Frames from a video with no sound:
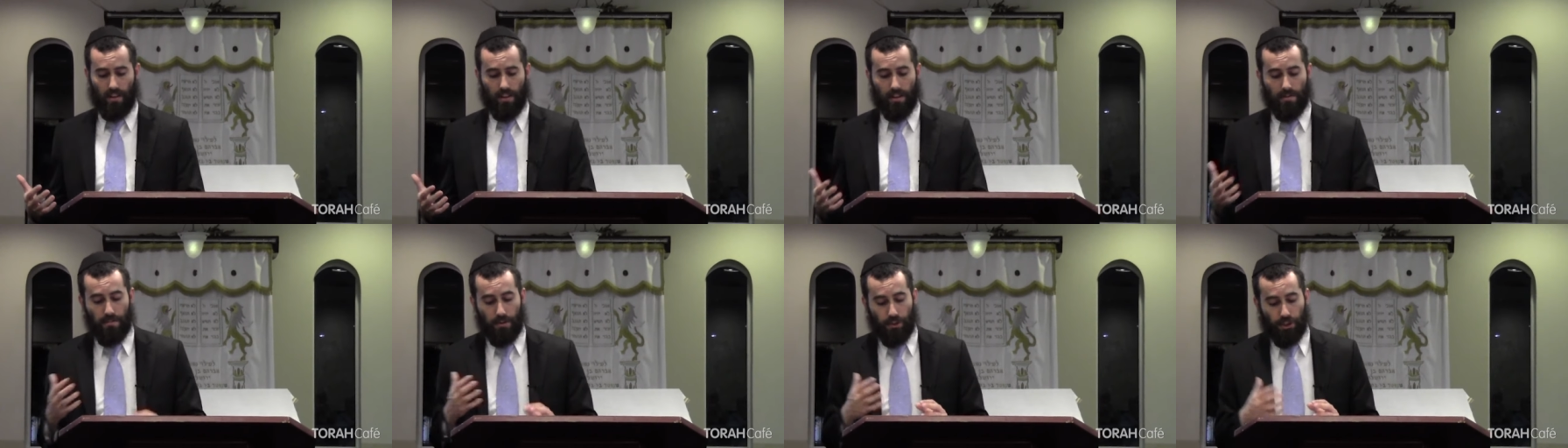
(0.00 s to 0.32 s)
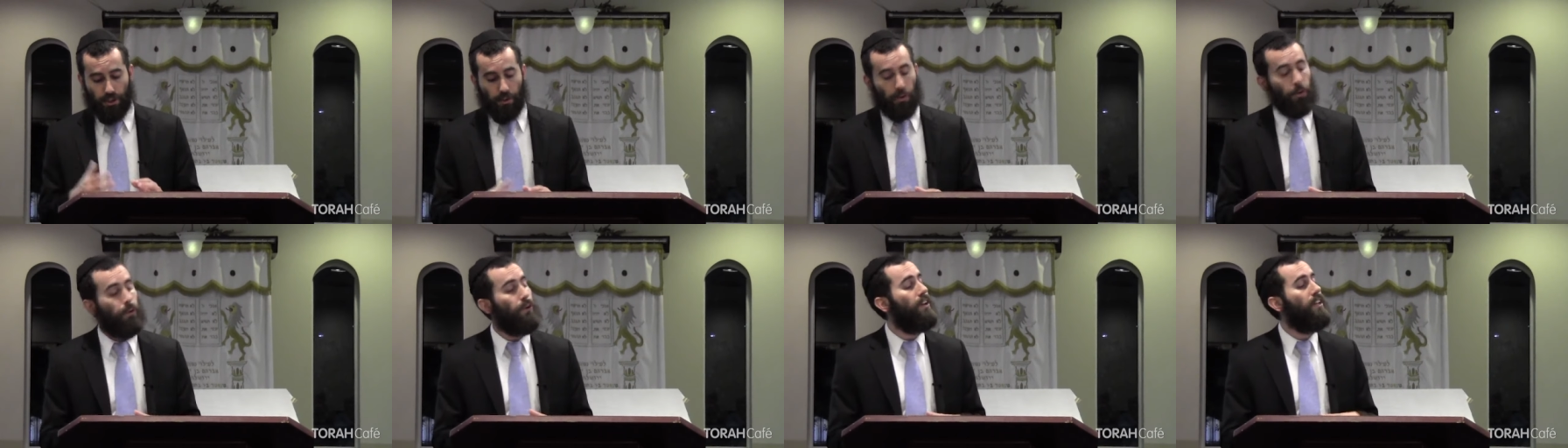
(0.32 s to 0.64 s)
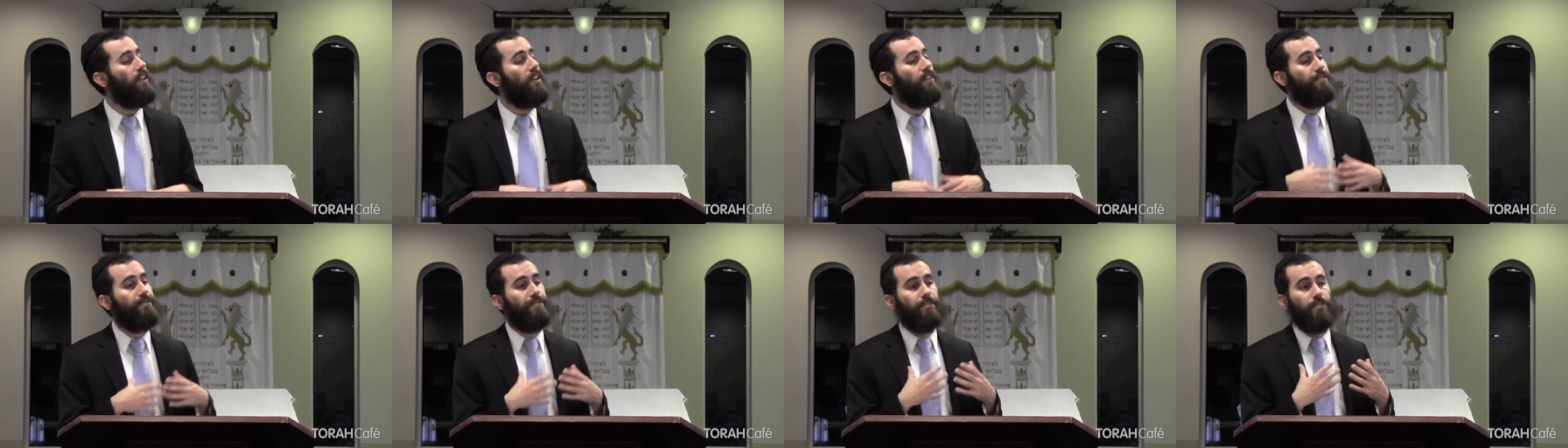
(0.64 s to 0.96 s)
the
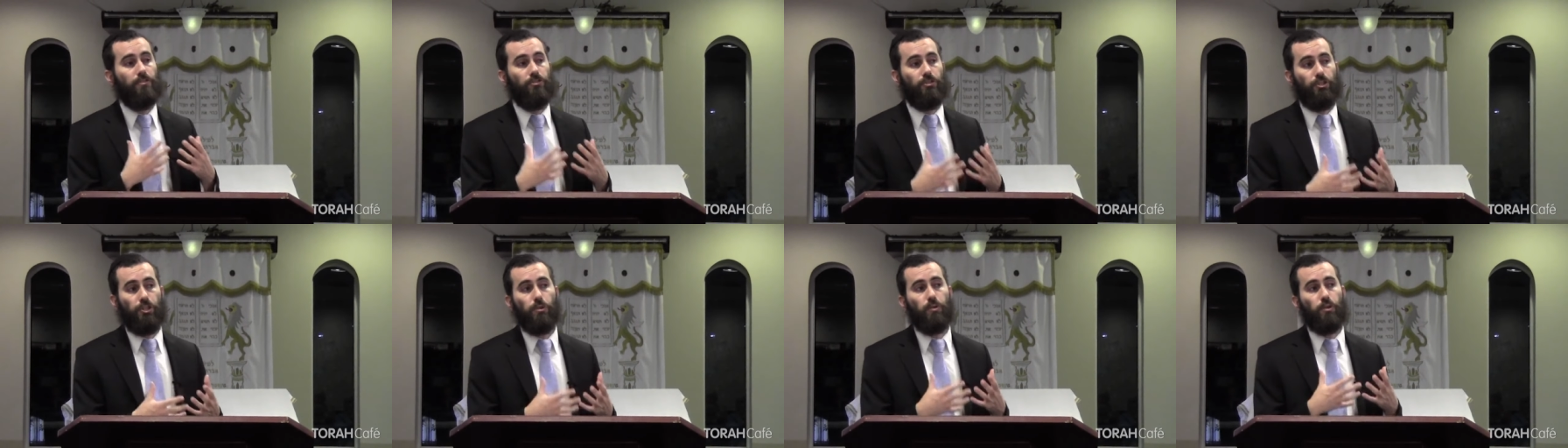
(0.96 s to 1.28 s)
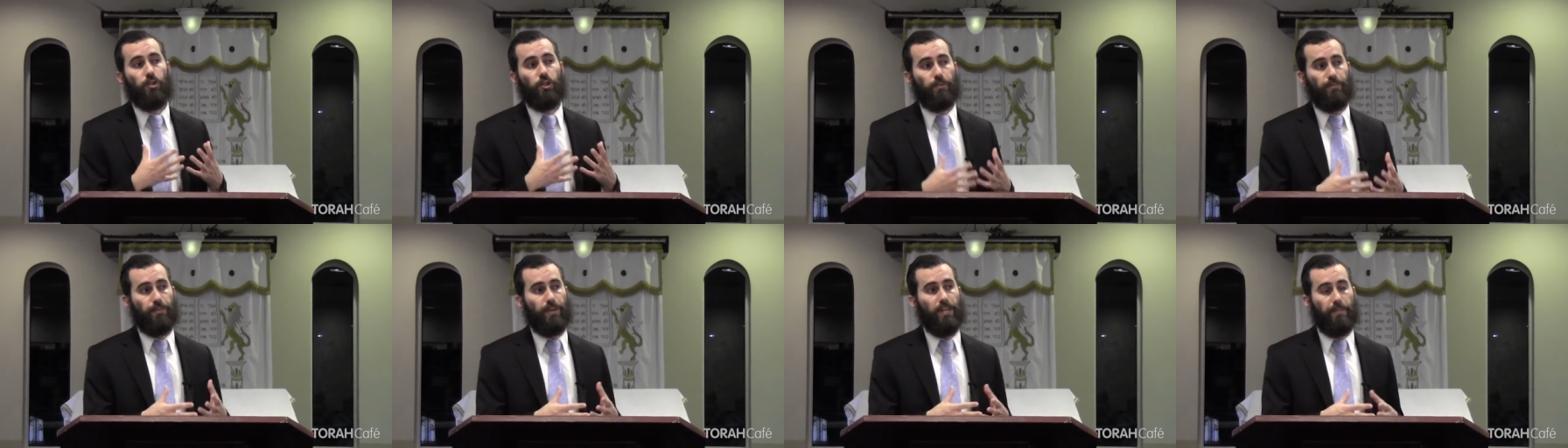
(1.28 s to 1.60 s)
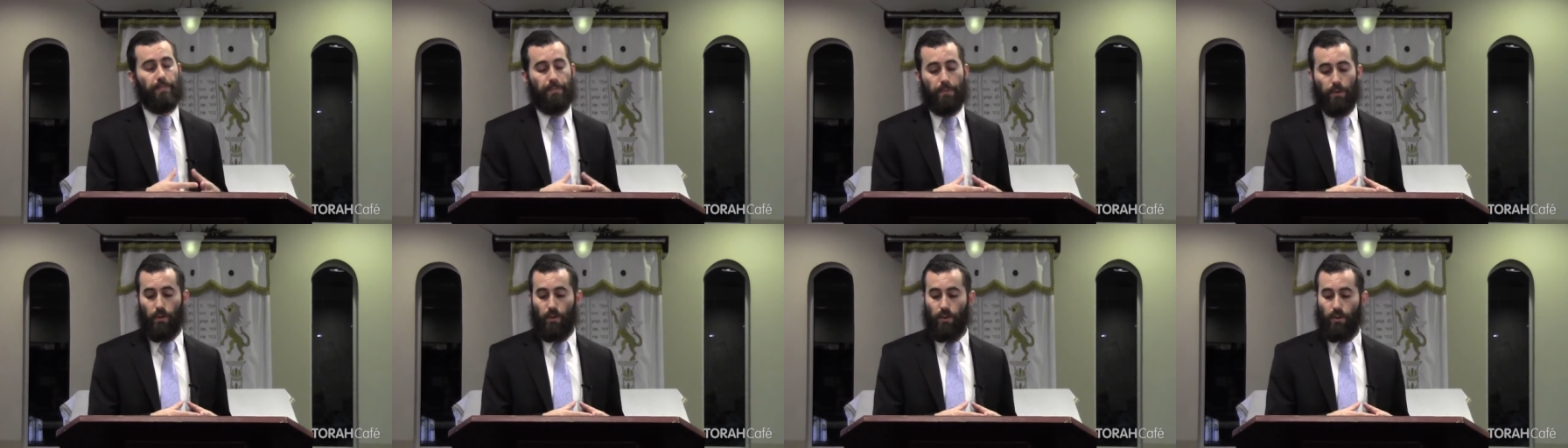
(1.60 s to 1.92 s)
majority of the Jewish
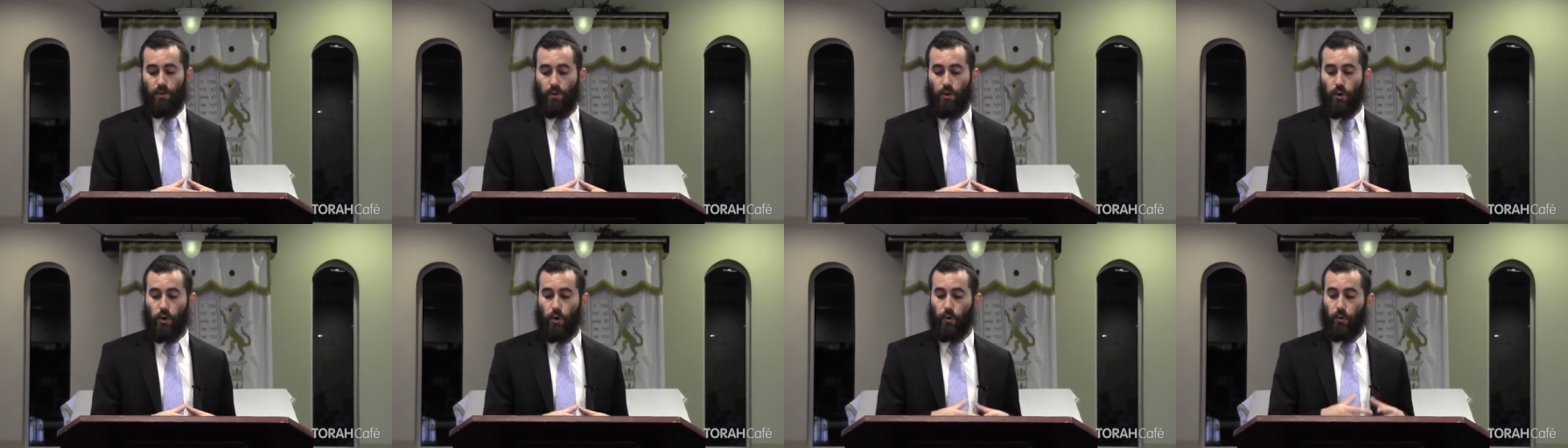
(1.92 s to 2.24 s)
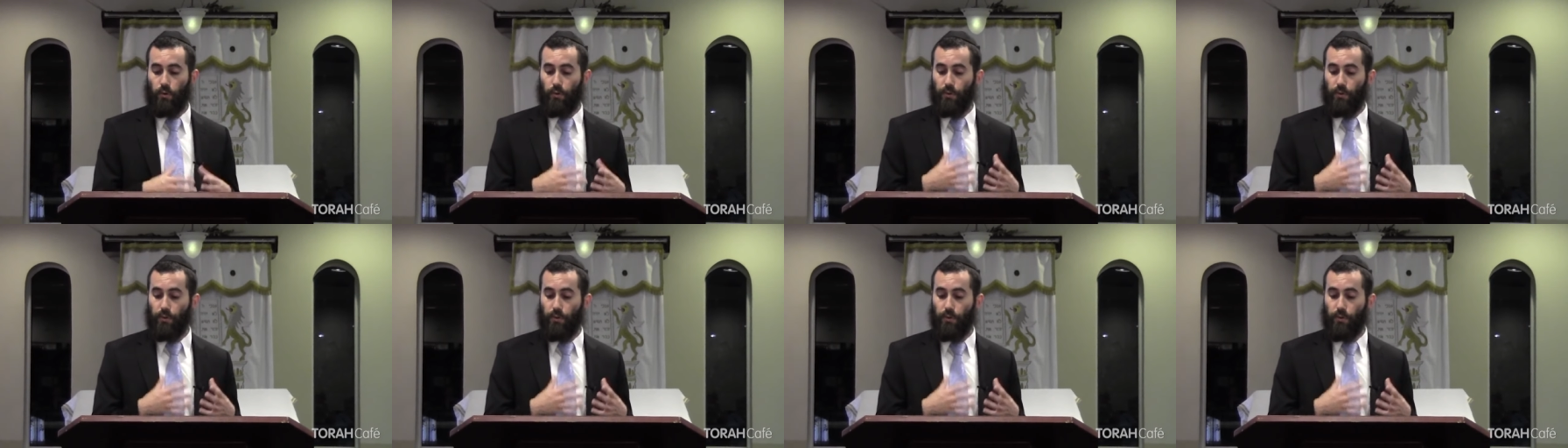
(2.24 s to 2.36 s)
people